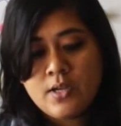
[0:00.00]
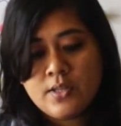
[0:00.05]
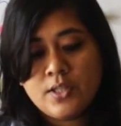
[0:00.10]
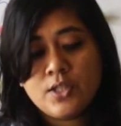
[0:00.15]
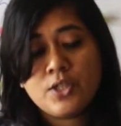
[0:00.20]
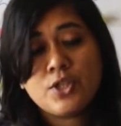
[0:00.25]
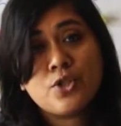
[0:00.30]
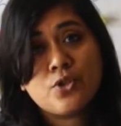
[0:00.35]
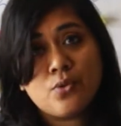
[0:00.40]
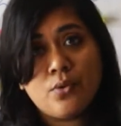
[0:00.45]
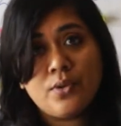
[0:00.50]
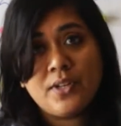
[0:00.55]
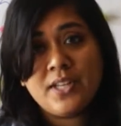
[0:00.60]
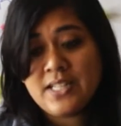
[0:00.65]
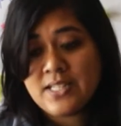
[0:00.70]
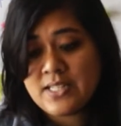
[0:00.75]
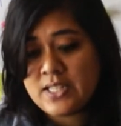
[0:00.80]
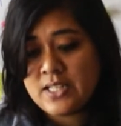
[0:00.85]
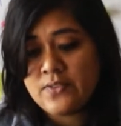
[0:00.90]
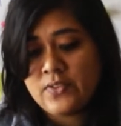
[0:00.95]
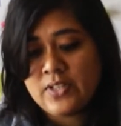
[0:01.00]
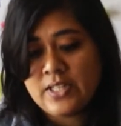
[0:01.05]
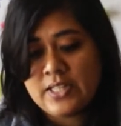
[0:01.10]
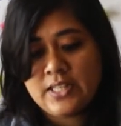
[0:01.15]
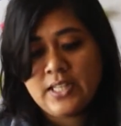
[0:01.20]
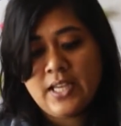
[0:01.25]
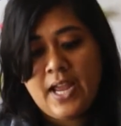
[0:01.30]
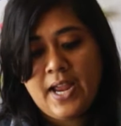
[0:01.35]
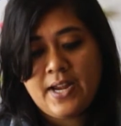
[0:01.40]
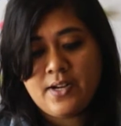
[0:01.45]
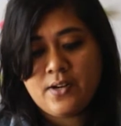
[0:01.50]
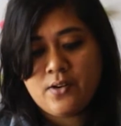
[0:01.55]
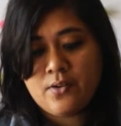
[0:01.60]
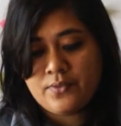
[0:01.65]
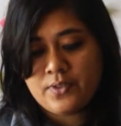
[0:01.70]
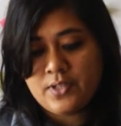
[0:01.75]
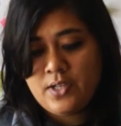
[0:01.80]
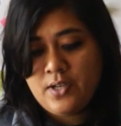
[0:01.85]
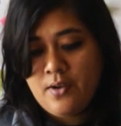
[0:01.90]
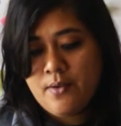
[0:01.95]
The story is given at the end
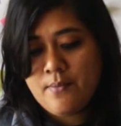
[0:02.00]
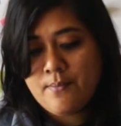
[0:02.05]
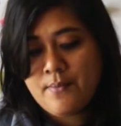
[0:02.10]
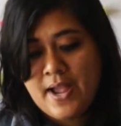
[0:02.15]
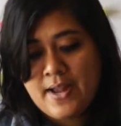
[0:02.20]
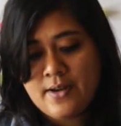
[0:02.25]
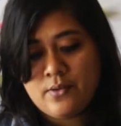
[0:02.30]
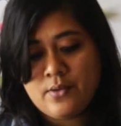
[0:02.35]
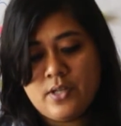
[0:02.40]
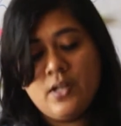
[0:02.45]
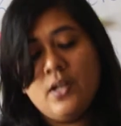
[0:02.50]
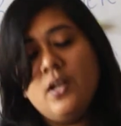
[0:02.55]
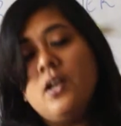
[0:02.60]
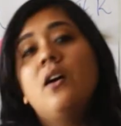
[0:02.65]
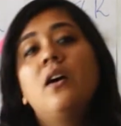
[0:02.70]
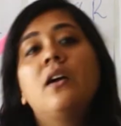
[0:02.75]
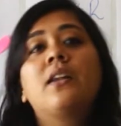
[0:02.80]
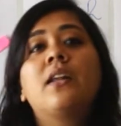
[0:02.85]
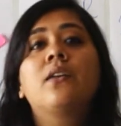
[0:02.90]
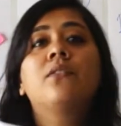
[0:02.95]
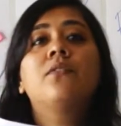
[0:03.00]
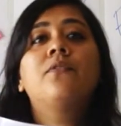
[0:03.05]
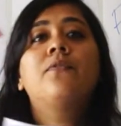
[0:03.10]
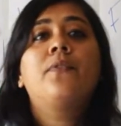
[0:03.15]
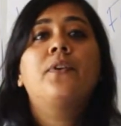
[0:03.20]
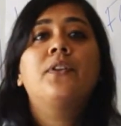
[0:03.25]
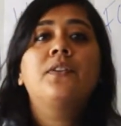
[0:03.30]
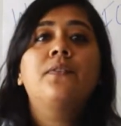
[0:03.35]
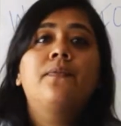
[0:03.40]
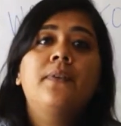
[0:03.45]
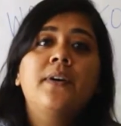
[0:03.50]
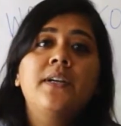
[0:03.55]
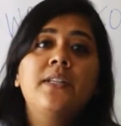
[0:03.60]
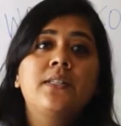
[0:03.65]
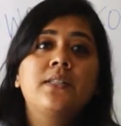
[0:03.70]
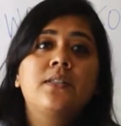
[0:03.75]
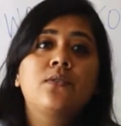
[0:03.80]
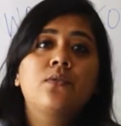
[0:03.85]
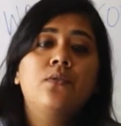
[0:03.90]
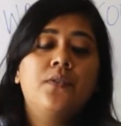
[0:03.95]
of the manual. Now for the
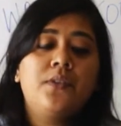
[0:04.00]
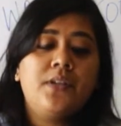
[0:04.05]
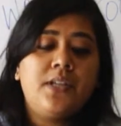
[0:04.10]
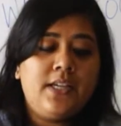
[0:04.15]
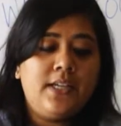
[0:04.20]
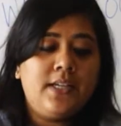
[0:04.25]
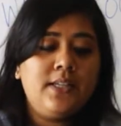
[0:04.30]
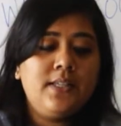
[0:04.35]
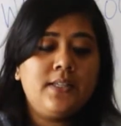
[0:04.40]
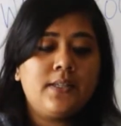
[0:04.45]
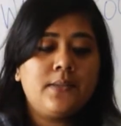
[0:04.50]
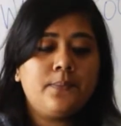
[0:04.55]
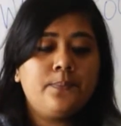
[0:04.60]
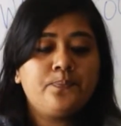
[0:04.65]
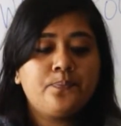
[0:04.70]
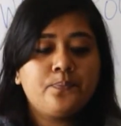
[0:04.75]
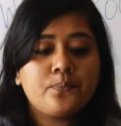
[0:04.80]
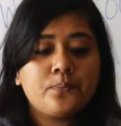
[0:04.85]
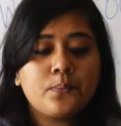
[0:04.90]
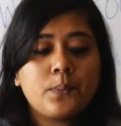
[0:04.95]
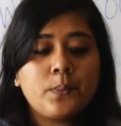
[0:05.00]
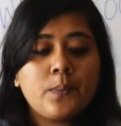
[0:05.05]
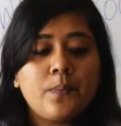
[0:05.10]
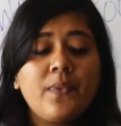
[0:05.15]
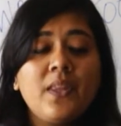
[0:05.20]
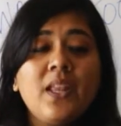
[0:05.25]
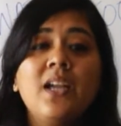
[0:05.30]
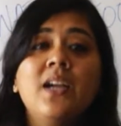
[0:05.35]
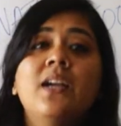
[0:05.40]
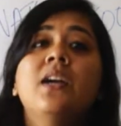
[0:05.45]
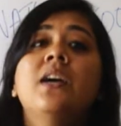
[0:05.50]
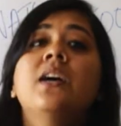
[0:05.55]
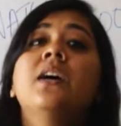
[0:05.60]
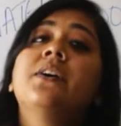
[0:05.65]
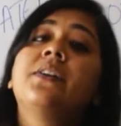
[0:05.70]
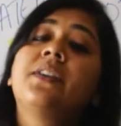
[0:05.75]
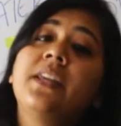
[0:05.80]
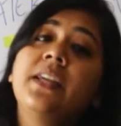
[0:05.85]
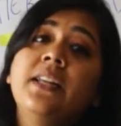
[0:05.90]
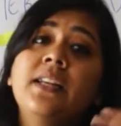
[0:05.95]
first story is,
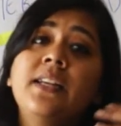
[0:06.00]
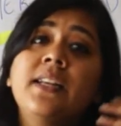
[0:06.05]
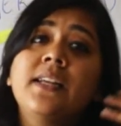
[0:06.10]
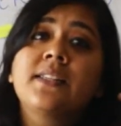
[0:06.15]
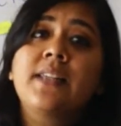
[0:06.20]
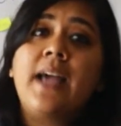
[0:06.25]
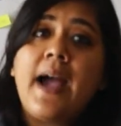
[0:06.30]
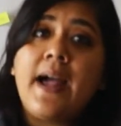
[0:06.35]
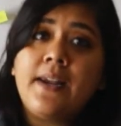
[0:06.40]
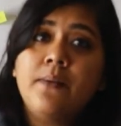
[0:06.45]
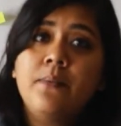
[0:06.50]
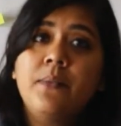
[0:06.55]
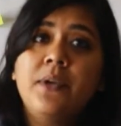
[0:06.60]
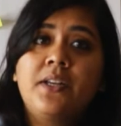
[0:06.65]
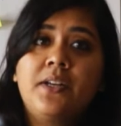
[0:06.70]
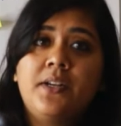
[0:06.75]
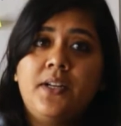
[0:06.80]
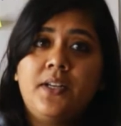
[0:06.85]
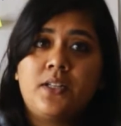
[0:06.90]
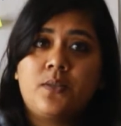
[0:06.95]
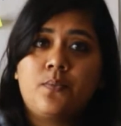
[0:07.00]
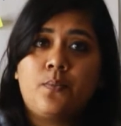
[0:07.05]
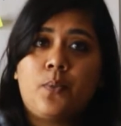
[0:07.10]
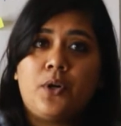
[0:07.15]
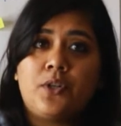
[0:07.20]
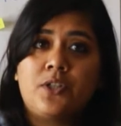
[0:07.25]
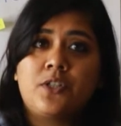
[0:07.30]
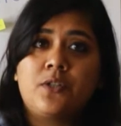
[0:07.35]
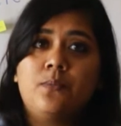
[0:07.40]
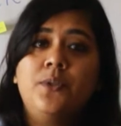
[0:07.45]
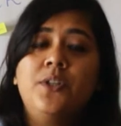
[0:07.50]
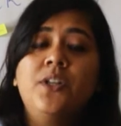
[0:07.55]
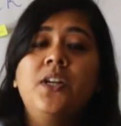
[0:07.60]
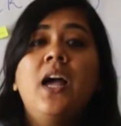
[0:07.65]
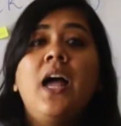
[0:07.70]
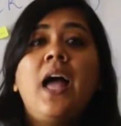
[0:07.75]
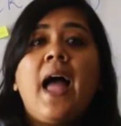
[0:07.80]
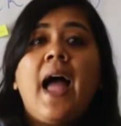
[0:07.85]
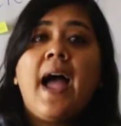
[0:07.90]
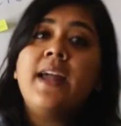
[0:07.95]
read it as animated as
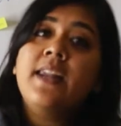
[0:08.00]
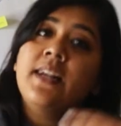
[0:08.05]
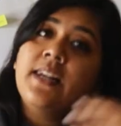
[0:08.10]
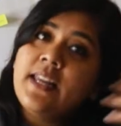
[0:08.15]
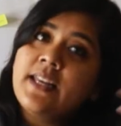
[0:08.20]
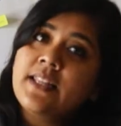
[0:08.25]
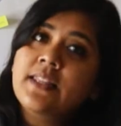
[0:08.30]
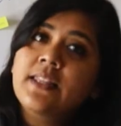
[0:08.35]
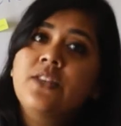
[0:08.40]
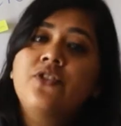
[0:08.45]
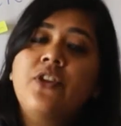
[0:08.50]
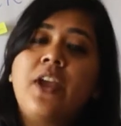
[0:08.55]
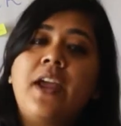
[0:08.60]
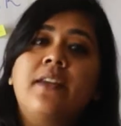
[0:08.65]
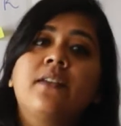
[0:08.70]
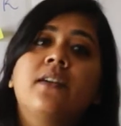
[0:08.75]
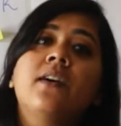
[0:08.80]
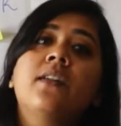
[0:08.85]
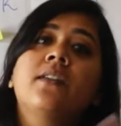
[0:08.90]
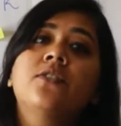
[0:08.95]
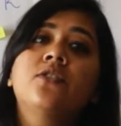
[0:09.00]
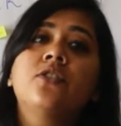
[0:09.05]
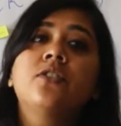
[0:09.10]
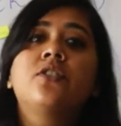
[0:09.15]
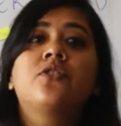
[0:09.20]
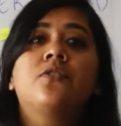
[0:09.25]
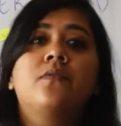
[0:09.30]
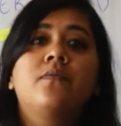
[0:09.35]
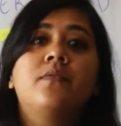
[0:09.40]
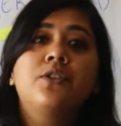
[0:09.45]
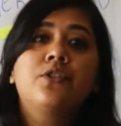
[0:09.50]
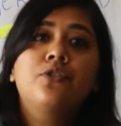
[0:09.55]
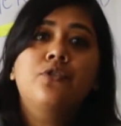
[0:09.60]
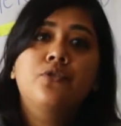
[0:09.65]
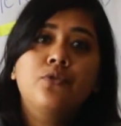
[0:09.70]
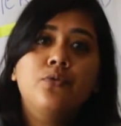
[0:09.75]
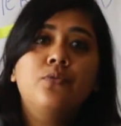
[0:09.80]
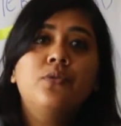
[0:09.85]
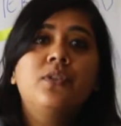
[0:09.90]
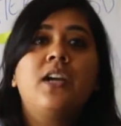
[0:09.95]
possible and encourage the children to
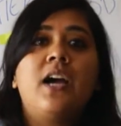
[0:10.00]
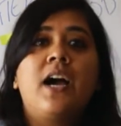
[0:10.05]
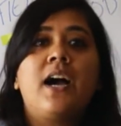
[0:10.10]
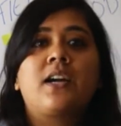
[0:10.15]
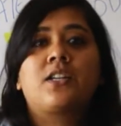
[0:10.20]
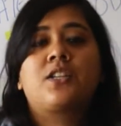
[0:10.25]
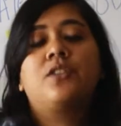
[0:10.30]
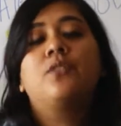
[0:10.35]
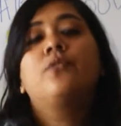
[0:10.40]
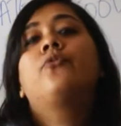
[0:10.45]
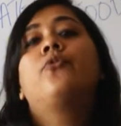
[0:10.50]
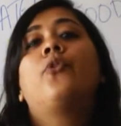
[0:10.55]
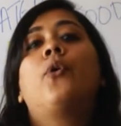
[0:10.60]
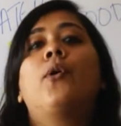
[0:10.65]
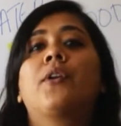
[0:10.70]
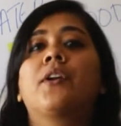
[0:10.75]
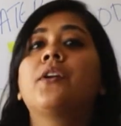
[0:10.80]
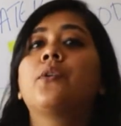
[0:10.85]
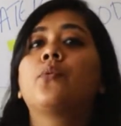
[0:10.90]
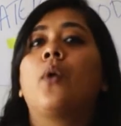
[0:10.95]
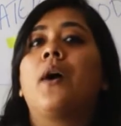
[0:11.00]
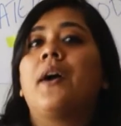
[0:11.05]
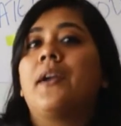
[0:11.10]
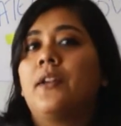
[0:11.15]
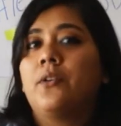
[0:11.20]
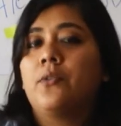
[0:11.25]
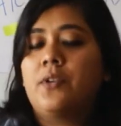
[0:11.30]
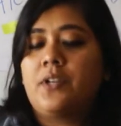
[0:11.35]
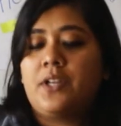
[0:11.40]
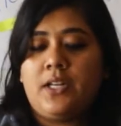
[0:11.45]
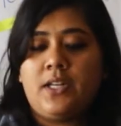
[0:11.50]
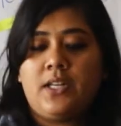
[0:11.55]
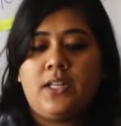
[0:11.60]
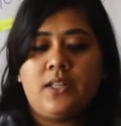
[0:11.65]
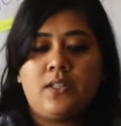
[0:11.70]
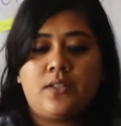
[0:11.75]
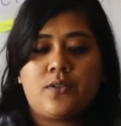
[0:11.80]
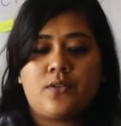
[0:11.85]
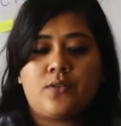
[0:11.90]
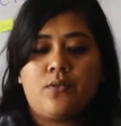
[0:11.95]
do the action for it while you are reading
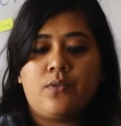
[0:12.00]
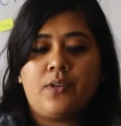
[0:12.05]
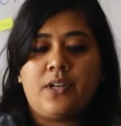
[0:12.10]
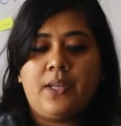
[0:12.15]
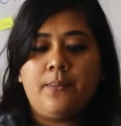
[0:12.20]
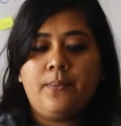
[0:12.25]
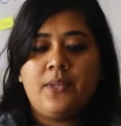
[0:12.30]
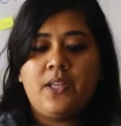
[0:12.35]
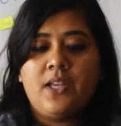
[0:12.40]
the story.